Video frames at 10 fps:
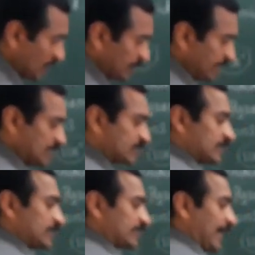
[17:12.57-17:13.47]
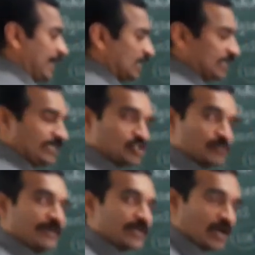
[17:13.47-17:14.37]
This triangle needs to
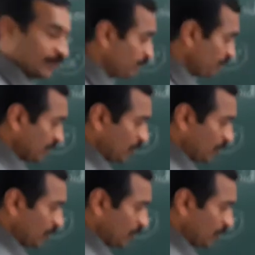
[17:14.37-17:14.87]
be drawn.